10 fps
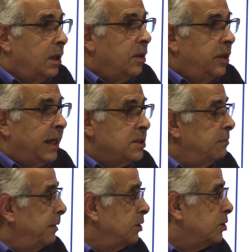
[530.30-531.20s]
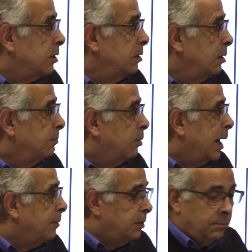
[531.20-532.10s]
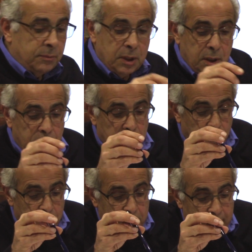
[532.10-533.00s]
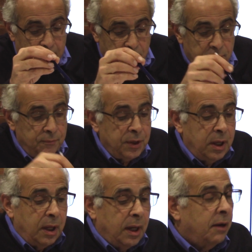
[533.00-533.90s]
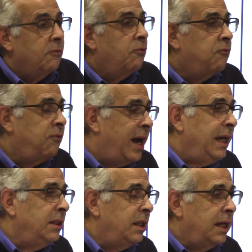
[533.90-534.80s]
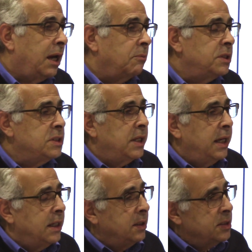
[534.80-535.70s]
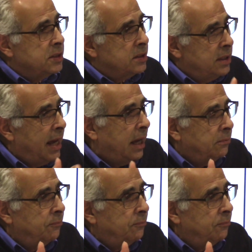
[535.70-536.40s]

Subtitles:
That's a major problem that we have. Finally, I would say, and this is not